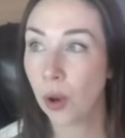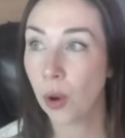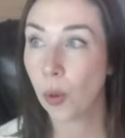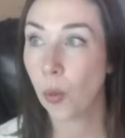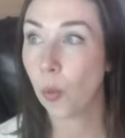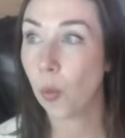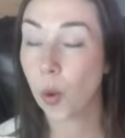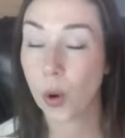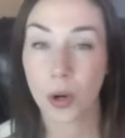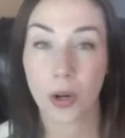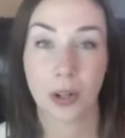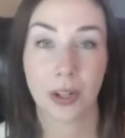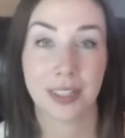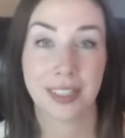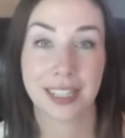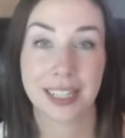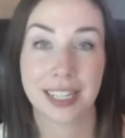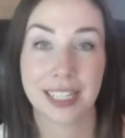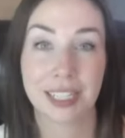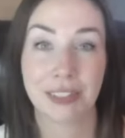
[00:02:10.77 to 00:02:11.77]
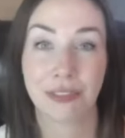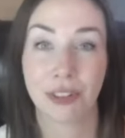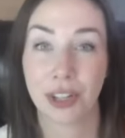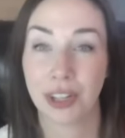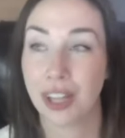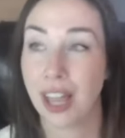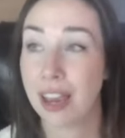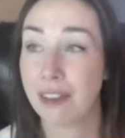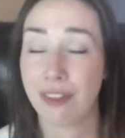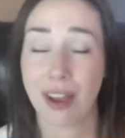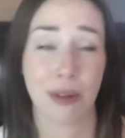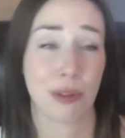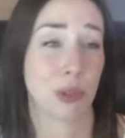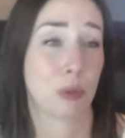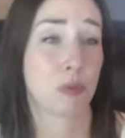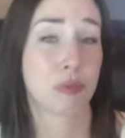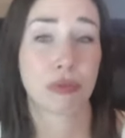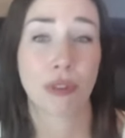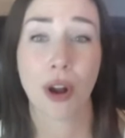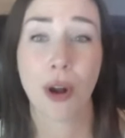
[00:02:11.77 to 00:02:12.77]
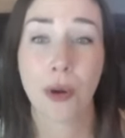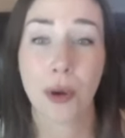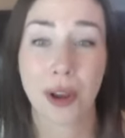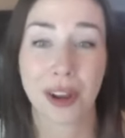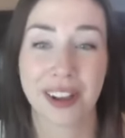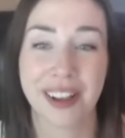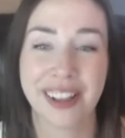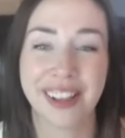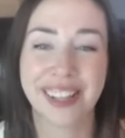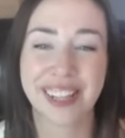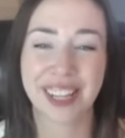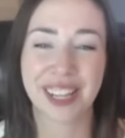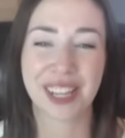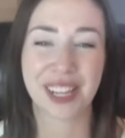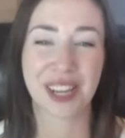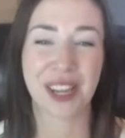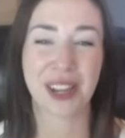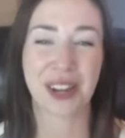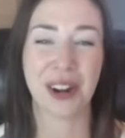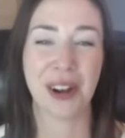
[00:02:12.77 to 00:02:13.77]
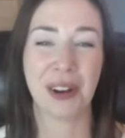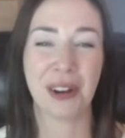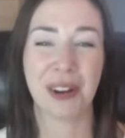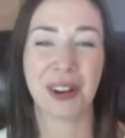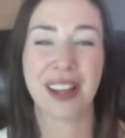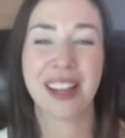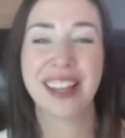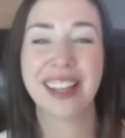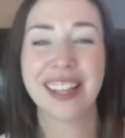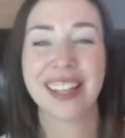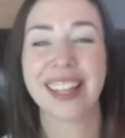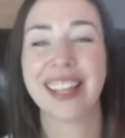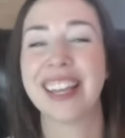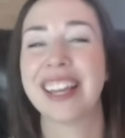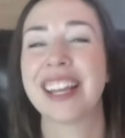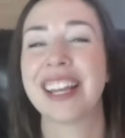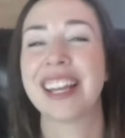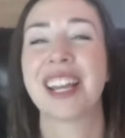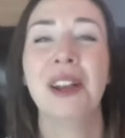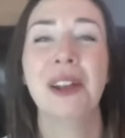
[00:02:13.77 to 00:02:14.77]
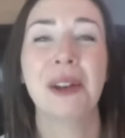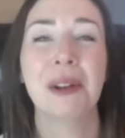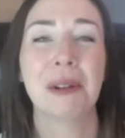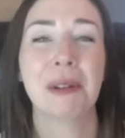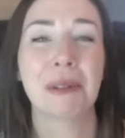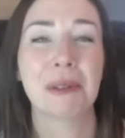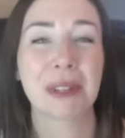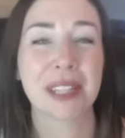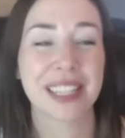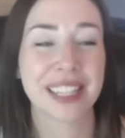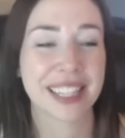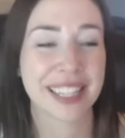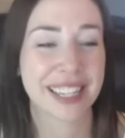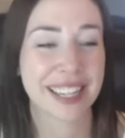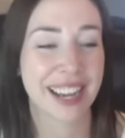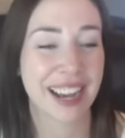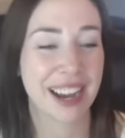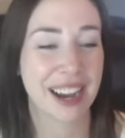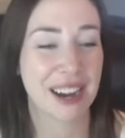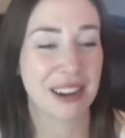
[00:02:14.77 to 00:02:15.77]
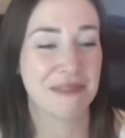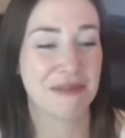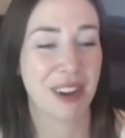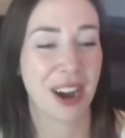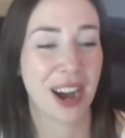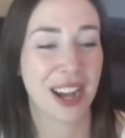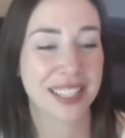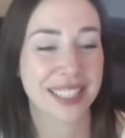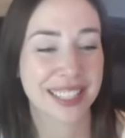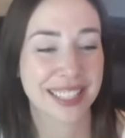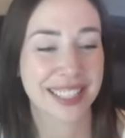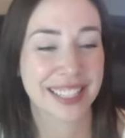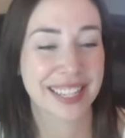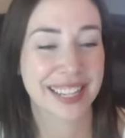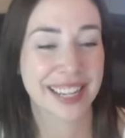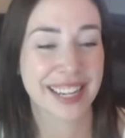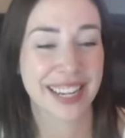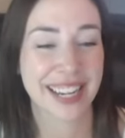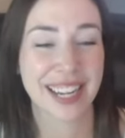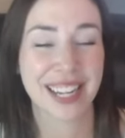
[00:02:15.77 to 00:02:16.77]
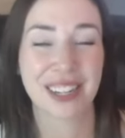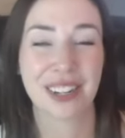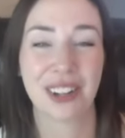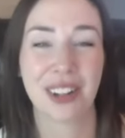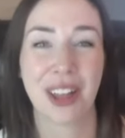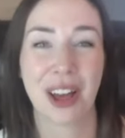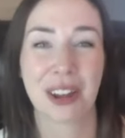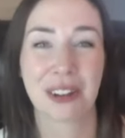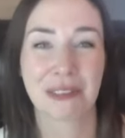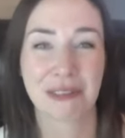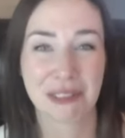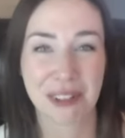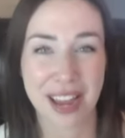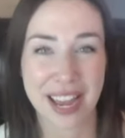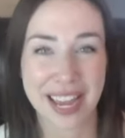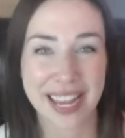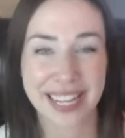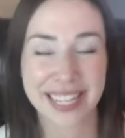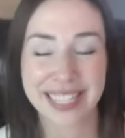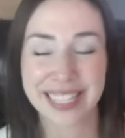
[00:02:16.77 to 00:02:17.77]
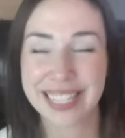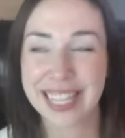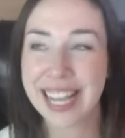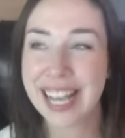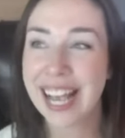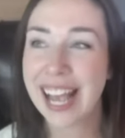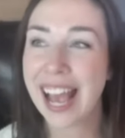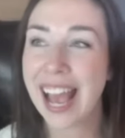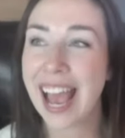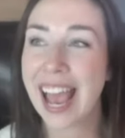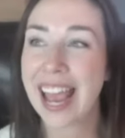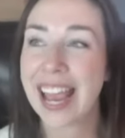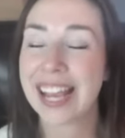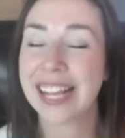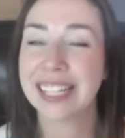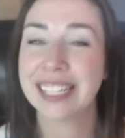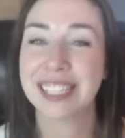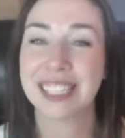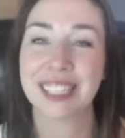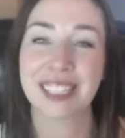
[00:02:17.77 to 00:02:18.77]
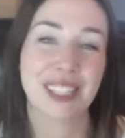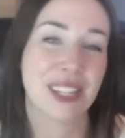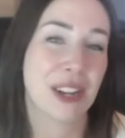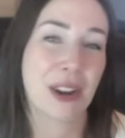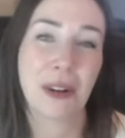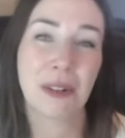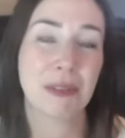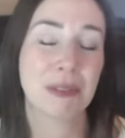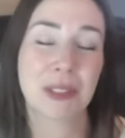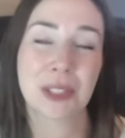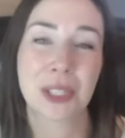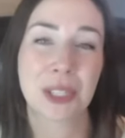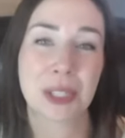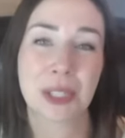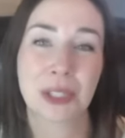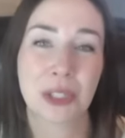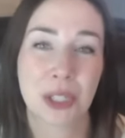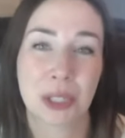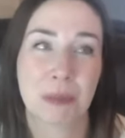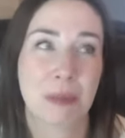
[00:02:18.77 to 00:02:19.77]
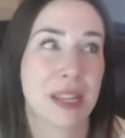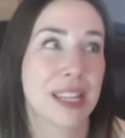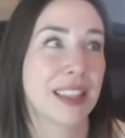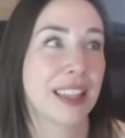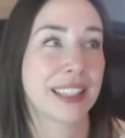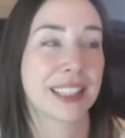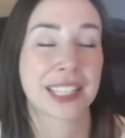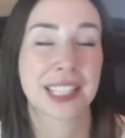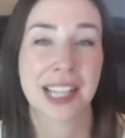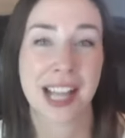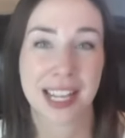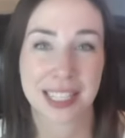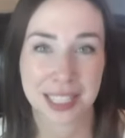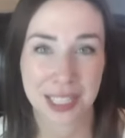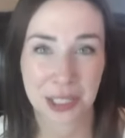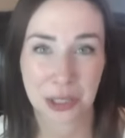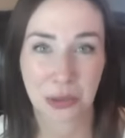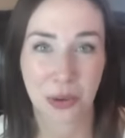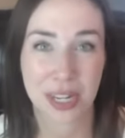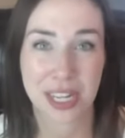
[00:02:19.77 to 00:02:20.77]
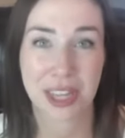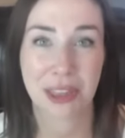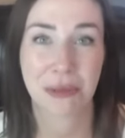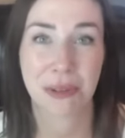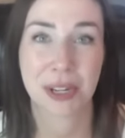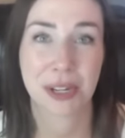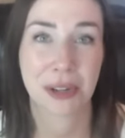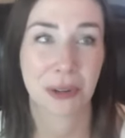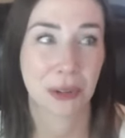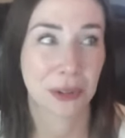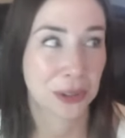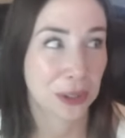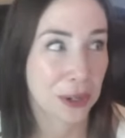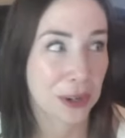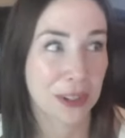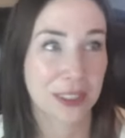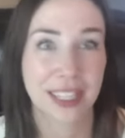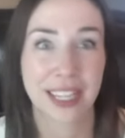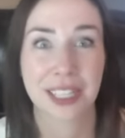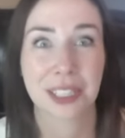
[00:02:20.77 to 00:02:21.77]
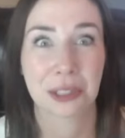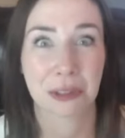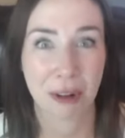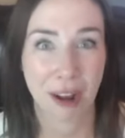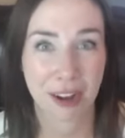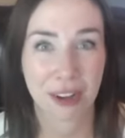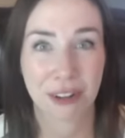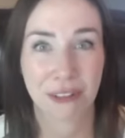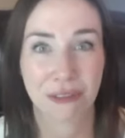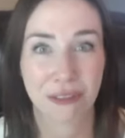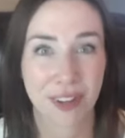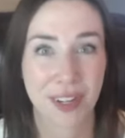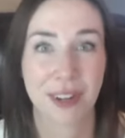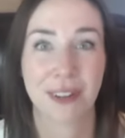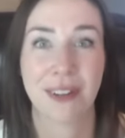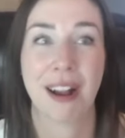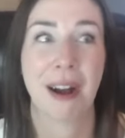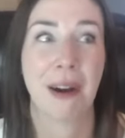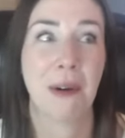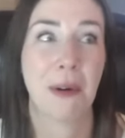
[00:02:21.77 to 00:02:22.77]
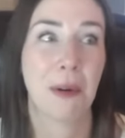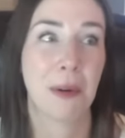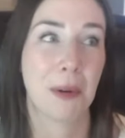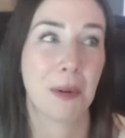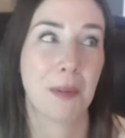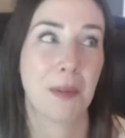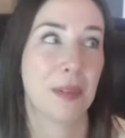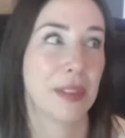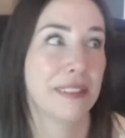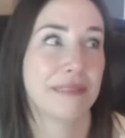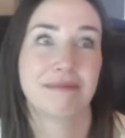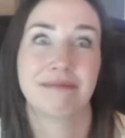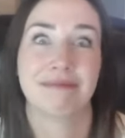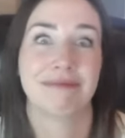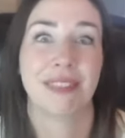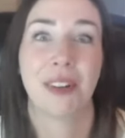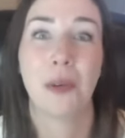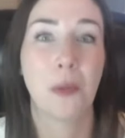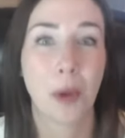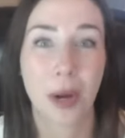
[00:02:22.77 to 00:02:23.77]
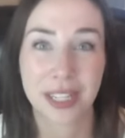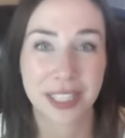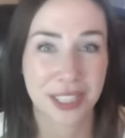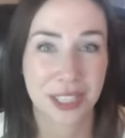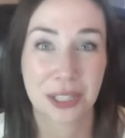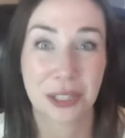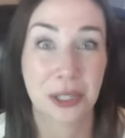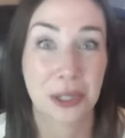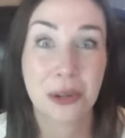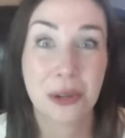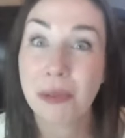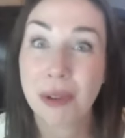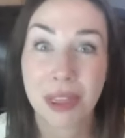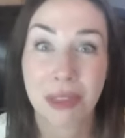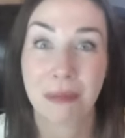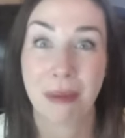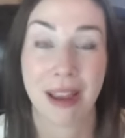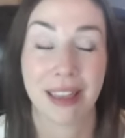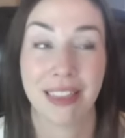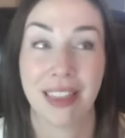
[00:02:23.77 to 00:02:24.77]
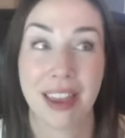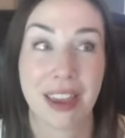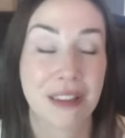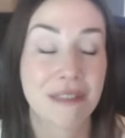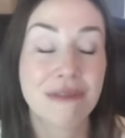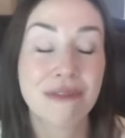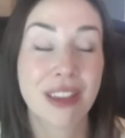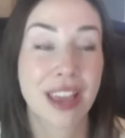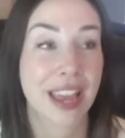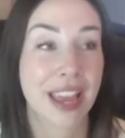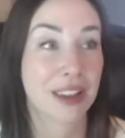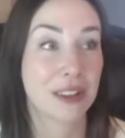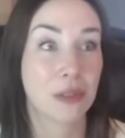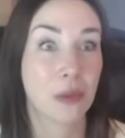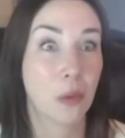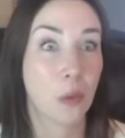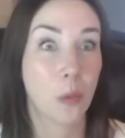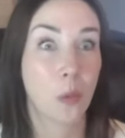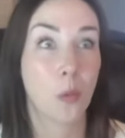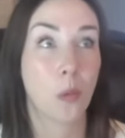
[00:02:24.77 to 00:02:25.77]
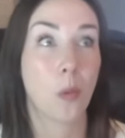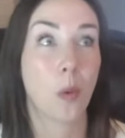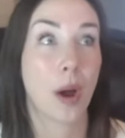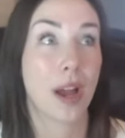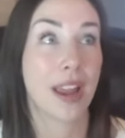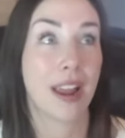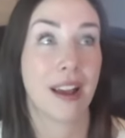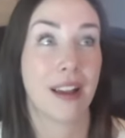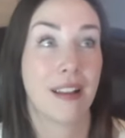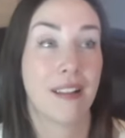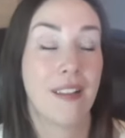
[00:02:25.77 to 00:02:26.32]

world and a different life. I was broke, you know, like really hustling in a lot of ways. And, you know, just being like the classic 23-year-old girl, like trying to figure out what to do with my life and what,